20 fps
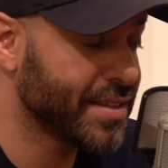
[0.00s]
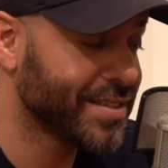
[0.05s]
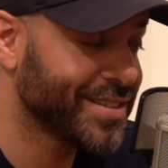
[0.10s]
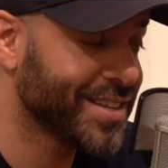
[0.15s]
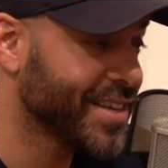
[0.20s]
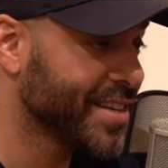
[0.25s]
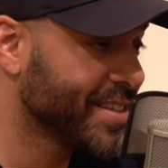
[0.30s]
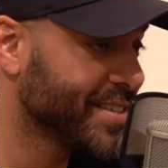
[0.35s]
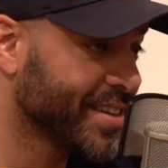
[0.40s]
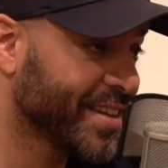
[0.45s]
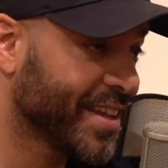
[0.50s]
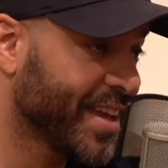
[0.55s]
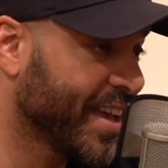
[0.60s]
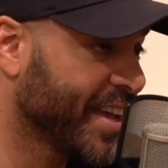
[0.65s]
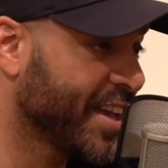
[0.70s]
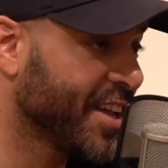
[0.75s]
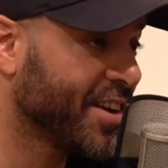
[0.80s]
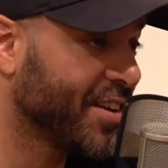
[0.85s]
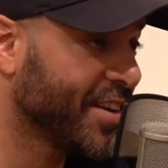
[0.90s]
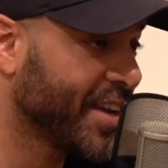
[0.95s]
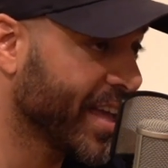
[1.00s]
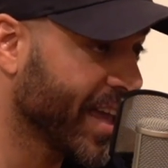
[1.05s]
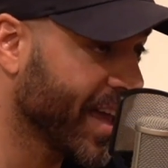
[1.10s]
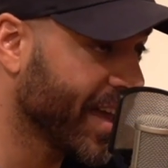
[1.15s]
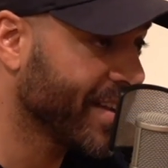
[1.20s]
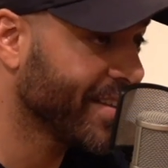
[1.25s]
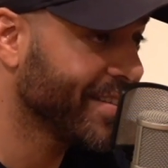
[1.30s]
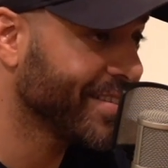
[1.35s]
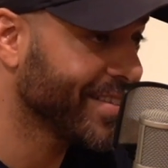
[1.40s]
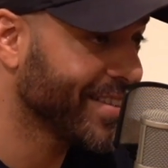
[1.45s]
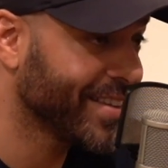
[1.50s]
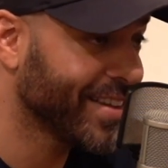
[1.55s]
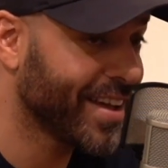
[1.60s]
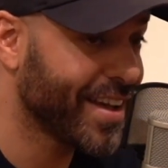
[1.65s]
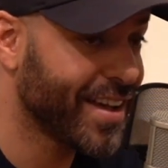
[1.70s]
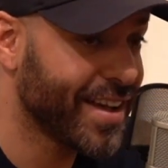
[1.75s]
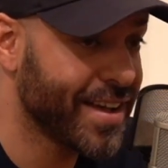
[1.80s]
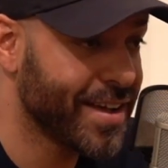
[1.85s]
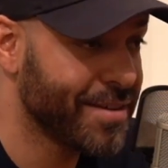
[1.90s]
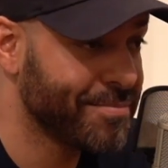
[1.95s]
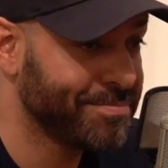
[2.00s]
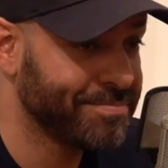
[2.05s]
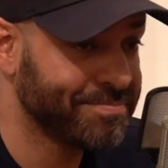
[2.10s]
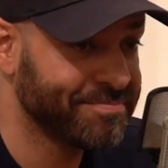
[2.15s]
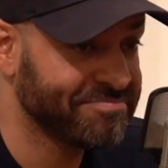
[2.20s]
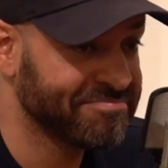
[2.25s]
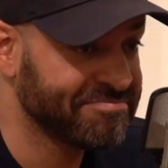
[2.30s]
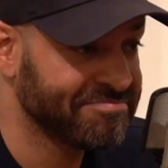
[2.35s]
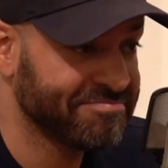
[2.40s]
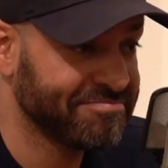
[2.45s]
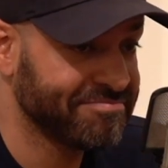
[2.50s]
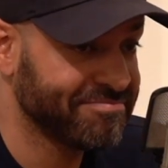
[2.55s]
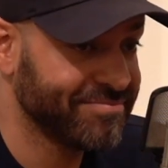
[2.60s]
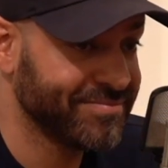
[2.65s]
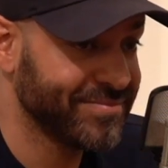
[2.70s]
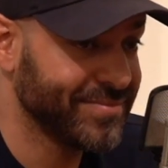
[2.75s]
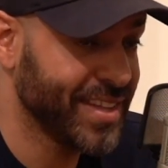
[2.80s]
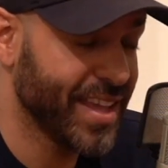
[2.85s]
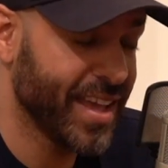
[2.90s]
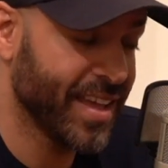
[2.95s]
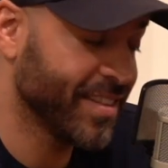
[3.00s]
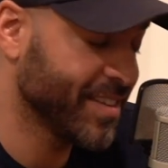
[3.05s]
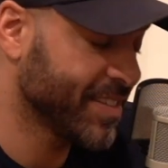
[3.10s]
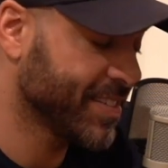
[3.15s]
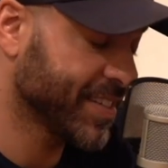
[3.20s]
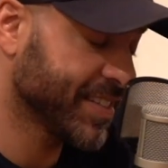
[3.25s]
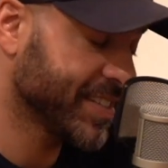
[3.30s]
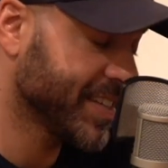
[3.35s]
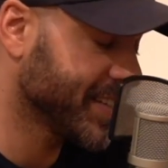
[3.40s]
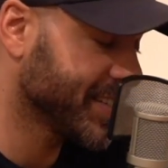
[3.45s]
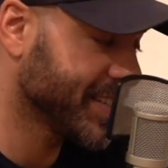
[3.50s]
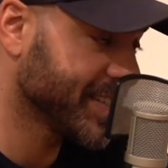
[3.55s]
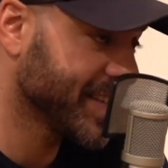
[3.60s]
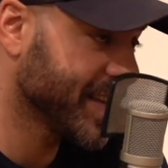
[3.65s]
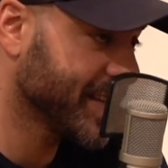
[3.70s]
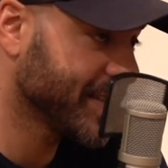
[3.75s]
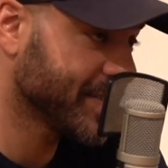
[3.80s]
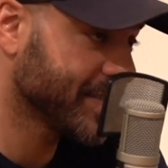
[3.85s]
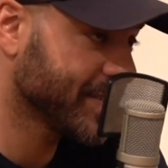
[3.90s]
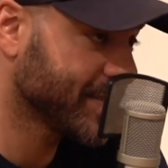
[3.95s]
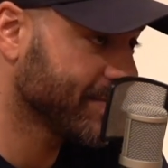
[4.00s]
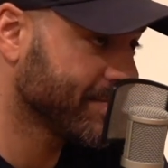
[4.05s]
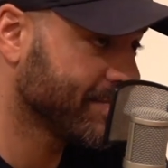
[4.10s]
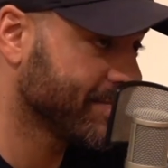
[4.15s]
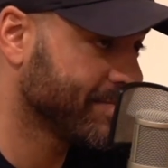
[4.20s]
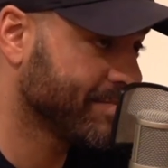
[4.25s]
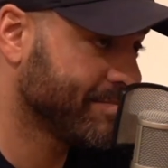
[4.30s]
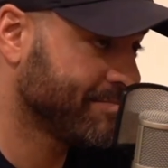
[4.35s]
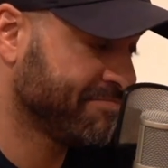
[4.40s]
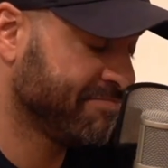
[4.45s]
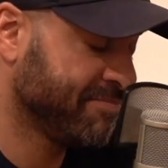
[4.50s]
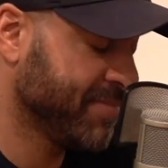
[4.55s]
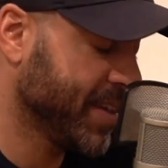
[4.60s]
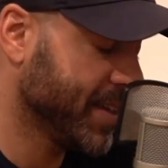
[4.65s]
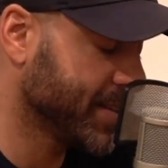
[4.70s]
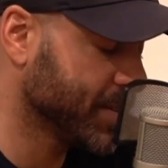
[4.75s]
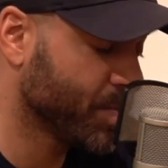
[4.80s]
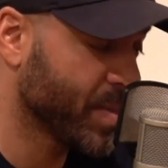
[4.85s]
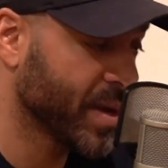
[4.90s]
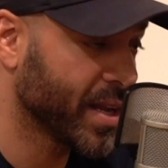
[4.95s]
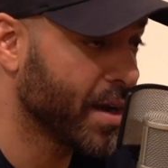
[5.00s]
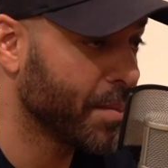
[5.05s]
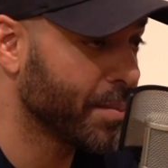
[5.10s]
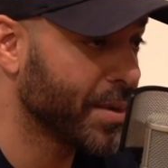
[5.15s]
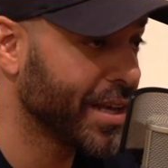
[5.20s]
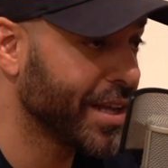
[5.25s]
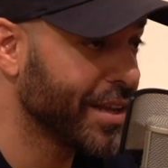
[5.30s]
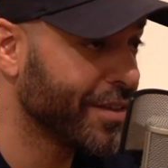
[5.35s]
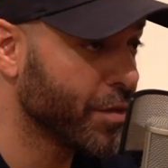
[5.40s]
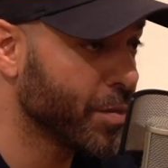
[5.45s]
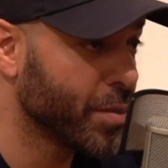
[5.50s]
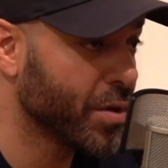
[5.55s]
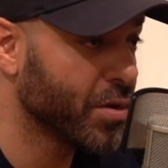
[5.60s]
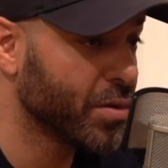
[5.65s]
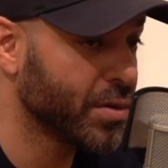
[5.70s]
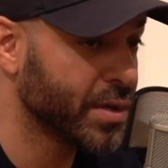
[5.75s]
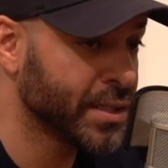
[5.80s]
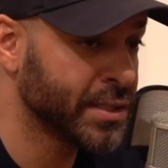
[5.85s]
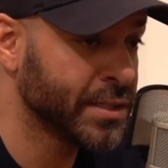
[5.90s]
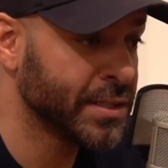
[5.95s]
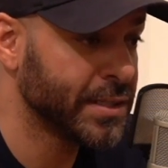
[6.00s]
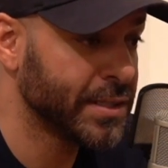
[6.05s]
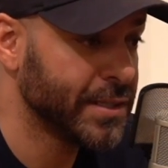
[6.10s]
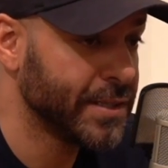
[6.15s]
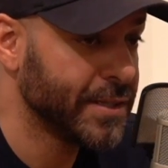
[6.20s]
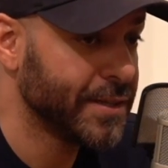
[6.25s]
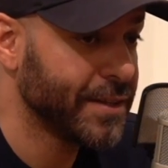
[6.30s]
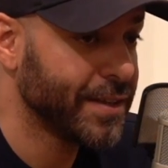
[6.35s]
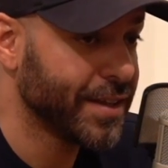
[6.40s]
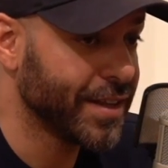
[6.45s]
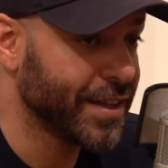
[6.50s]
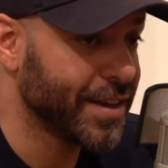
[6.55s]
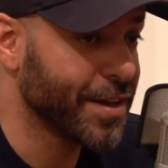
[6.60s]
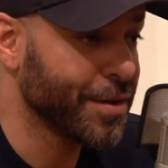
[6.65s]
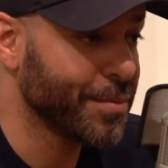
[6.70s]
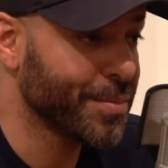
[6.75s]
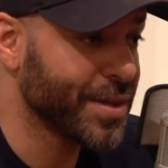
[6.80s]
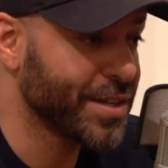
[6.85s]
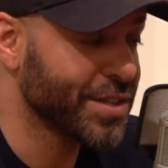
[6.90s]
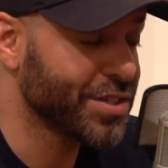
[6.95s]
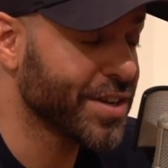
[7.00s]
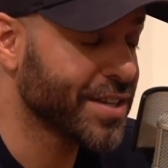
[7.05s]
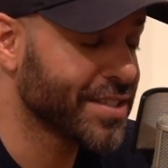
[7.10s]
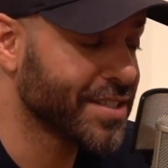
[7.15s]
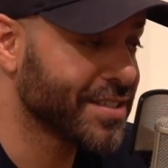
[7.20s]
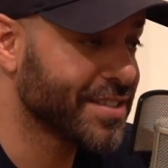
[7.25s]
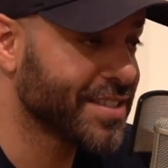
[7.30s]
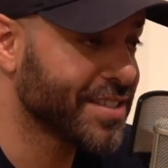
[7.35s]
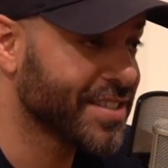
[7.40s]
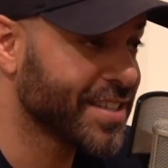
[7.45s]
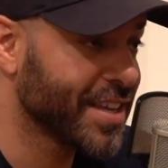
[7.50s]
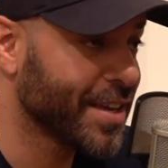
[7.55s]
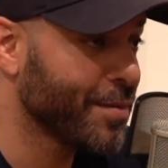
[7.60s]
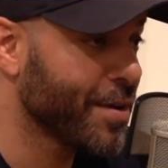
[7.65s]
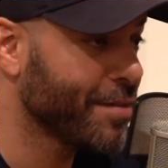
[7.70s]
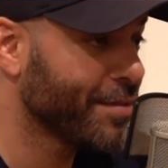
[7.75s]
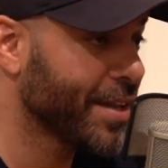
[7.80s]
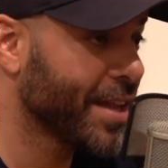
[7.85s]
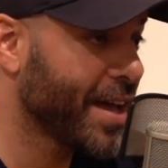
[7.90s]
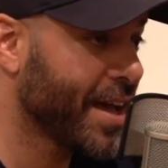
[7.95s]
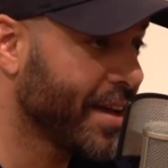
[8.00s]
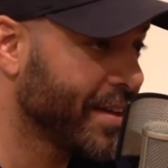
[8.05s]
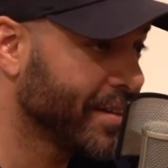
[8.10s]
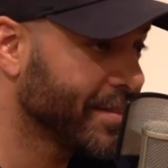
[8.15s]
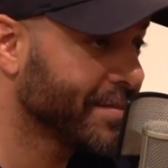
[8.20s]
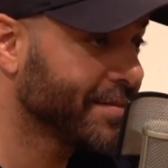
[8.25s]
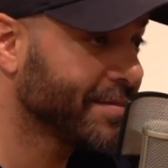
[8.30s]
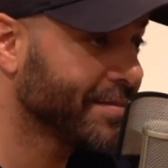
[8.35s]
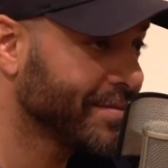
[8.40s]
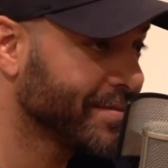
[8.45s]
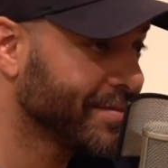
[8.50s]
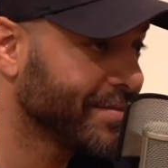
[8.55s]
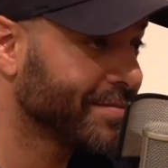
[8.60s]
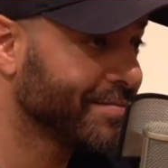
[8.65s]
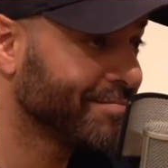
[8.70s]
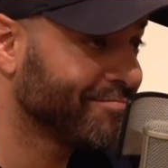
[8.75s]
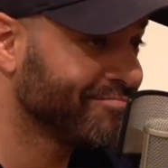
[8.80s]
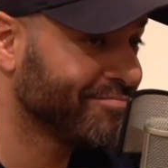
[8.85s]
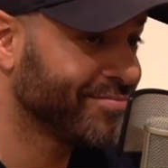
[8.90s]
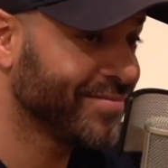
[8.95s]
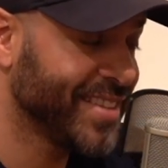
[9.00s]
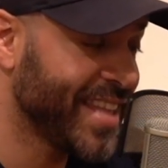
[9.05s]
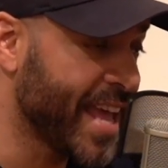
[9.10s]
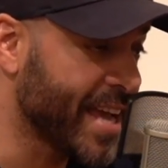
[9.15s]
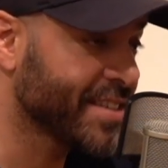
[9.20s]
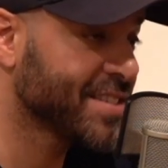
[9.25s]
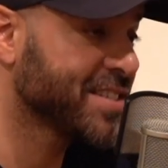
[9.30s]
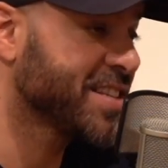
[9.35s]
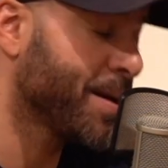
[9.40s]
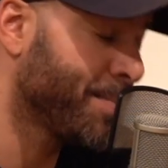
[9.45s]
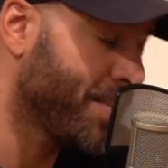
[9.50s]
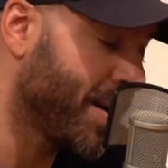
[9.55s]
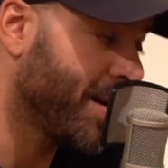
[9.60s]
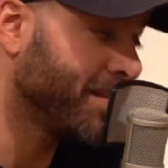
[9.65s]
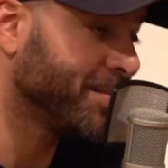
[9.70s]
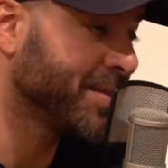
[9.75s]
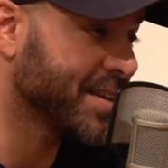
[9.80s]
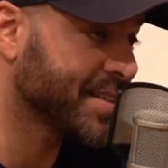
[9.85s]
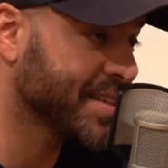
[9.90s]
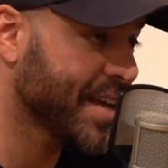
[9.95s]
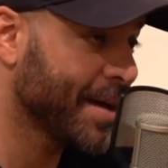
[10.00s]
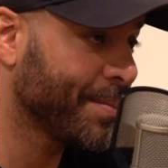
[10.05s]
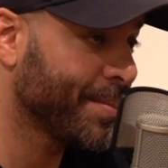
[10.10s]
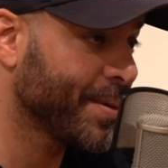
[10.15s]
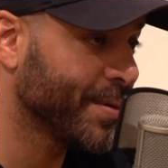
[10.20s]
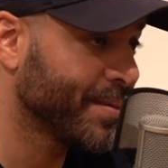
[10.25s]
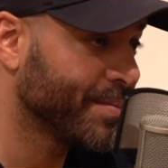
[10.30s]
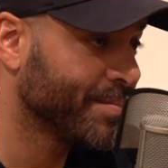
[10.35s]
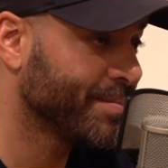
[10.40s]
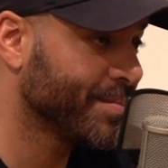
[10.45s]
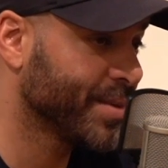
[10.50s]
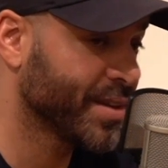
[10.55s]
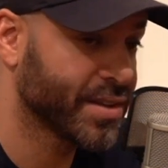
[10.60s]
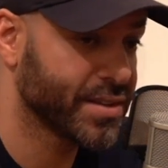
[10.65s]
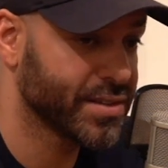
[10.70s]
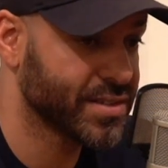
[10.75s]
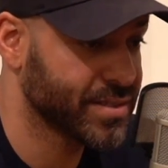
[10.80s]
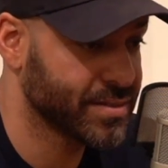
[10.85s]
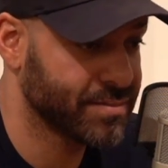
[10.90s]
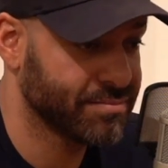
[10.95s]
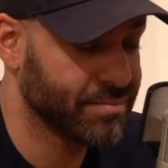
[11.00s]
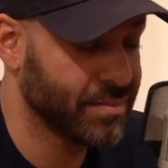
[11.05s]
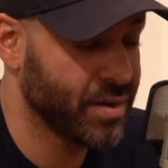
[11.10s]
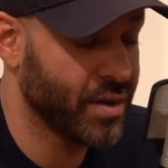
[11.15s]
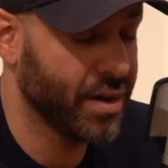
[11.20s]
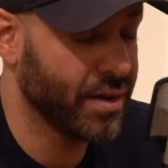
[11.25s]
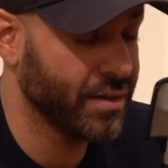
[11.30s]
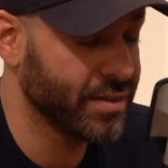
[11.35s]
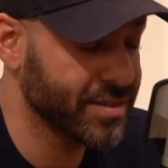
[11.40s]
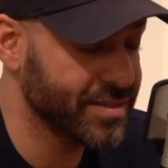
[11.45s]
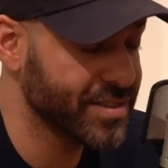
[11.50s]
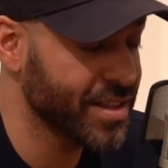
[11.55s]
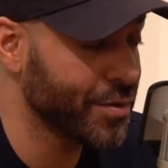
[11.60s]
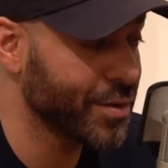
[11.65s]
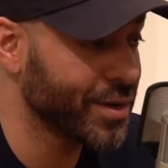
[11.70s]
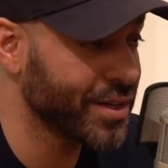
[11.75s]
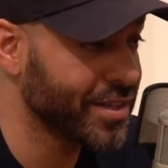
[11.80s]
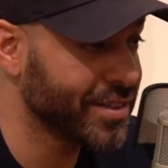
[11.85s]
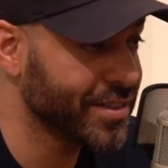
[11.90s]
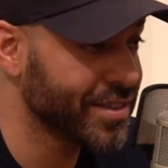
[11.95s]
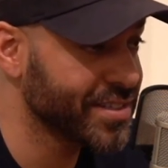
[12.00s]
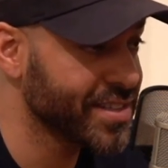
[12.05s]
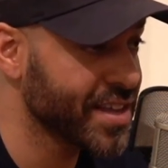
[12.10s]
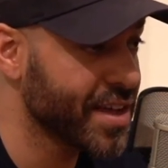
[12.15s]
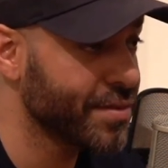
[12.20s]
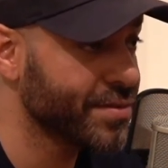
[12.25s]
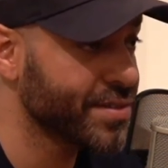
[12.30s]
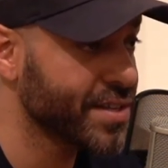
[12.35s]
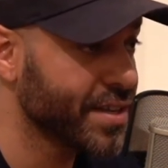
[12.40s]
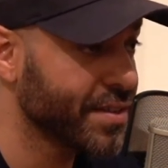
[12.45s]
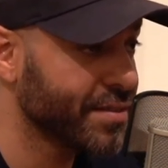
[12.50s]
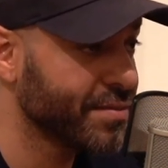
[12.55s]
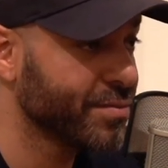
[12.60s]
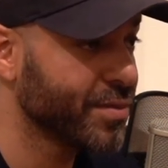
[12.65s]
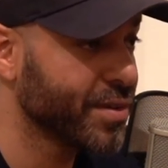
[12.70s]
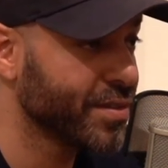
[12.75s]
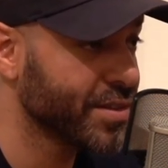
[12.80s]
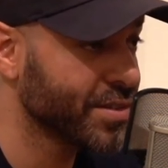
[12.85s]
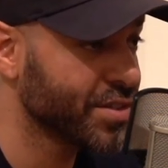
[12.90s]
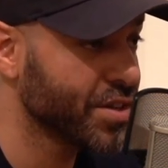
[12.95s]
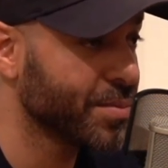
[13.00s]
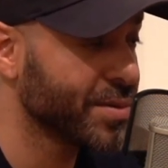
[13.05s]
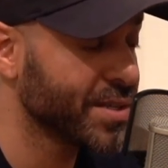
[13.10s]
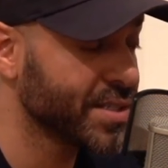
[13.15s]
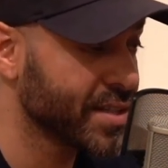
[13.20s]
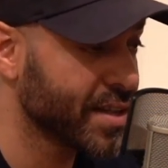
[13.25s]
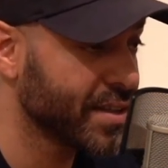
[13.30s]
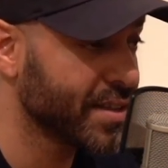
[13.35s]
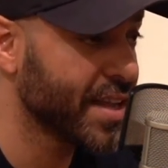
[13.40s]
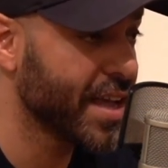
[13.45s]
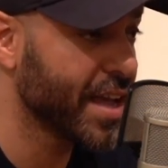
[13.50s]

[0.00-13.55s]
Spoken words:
this season kicking on again. The success he's had has been unbelievable, and it'd be interesting to see whether that next step up does happen, because there's no one that deserves it with the job he's done